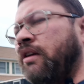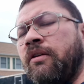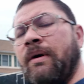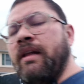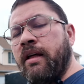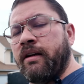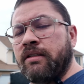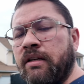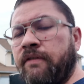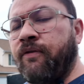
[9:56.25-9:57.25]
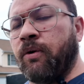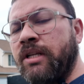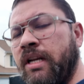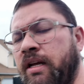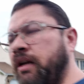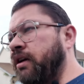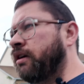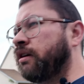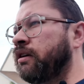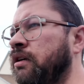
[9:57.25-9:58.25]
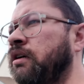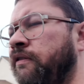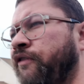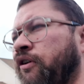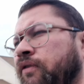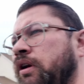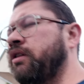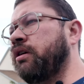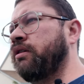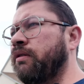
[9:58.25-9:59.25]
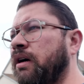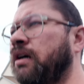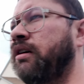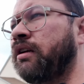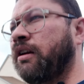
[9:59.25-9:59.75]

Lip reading: Either way, that is it for today. Feel free to,